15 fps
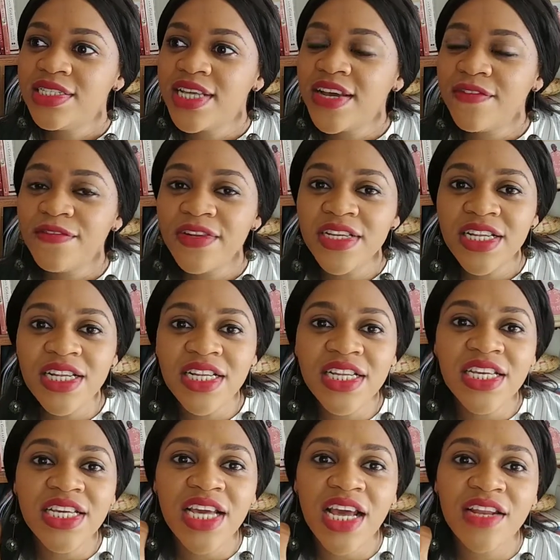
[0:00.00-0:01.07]

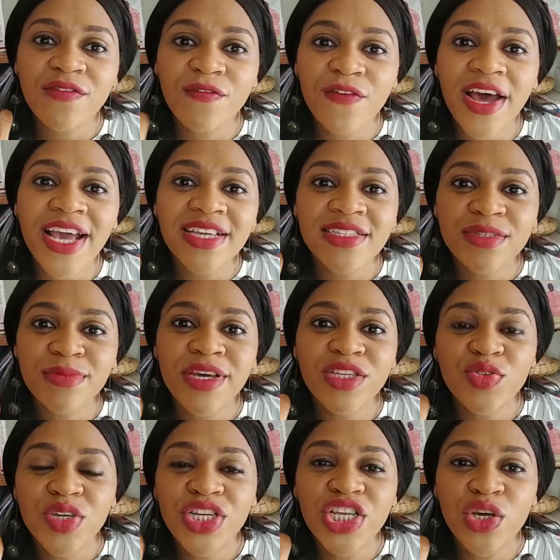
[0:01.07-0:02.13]
definitely advise my
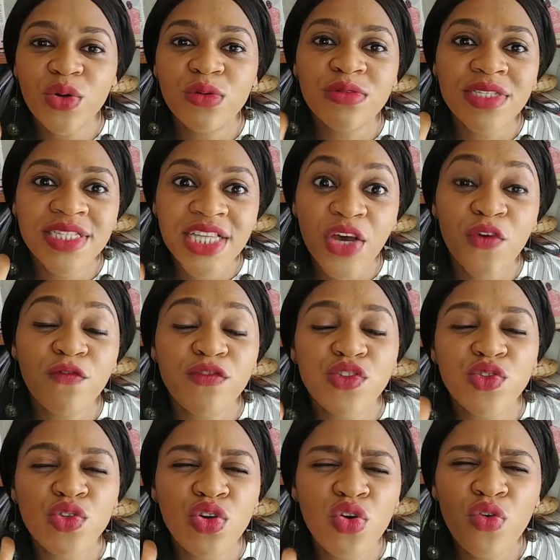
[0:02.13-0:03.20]
20-year-old self
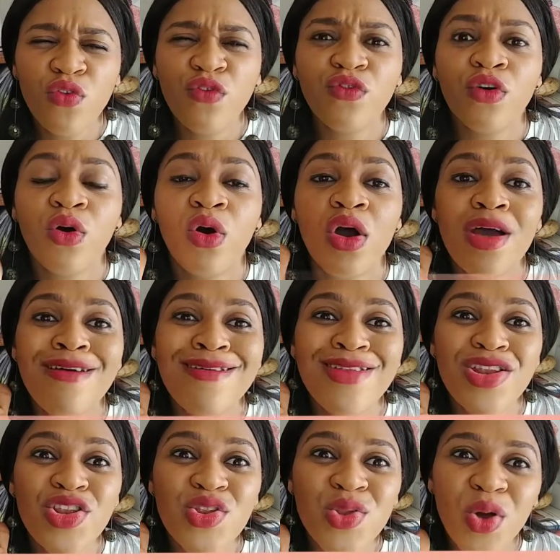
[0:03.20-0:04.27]
to go for
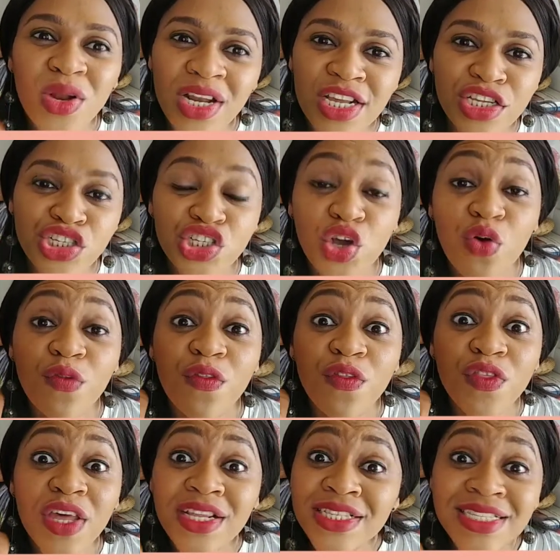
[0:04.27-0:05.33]
knowledge,
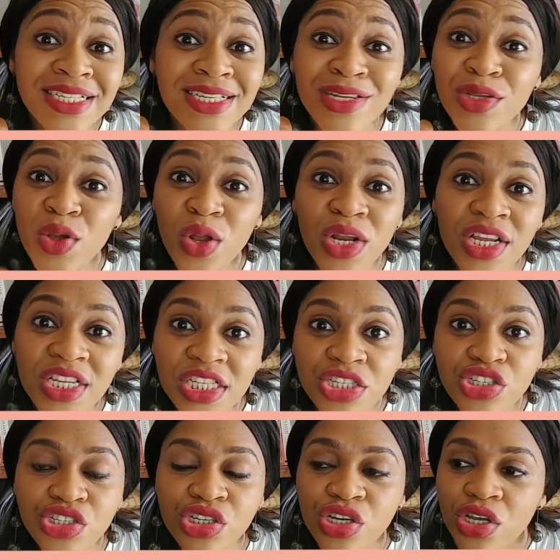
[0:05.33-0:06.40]
authentic
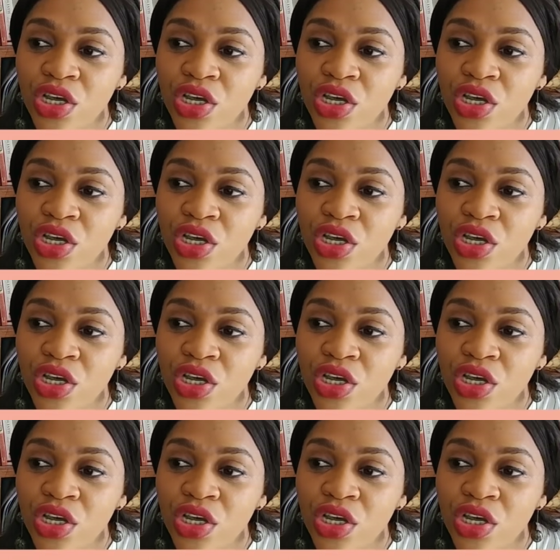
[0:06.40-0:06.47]
knowledge.